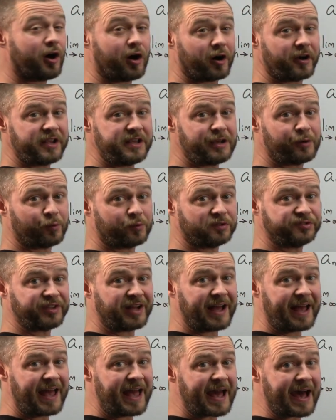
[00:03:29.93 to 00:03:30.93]
r equals
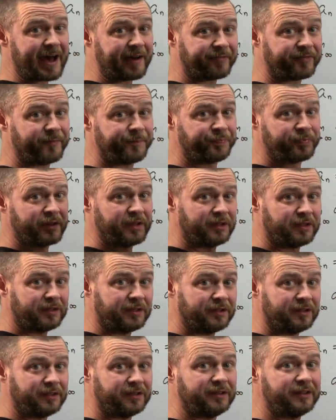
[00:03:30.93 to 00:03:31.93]
a half,
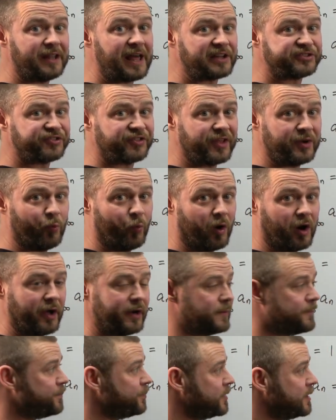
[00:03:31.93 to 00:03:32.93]
less than
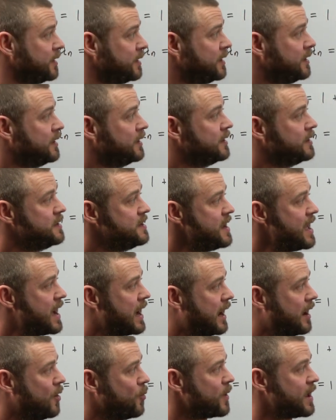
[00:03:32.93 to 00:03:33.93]
1.
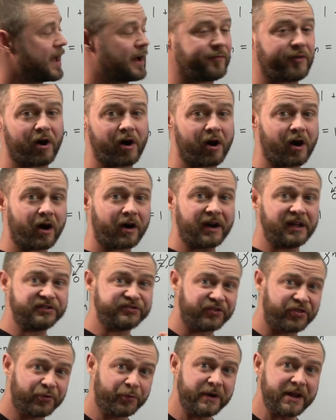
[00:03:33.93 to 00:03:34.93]
Now we have r
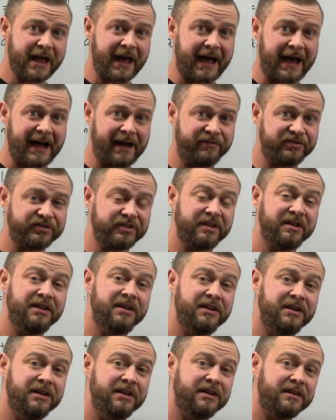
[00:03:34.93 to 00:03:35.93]
as 3 halves.
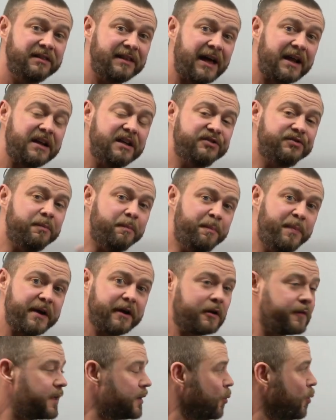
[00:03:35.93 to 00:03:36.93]
That is
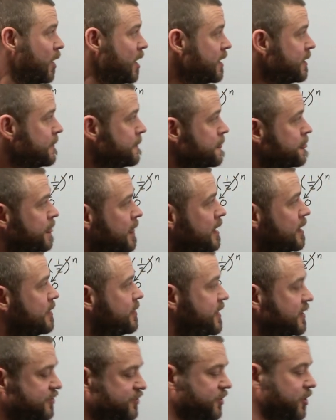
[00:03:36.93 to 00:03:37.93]
bigger than 1
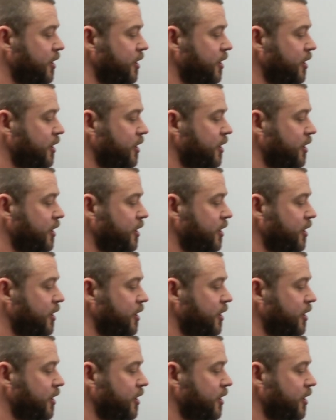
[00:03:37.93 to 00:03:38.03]
this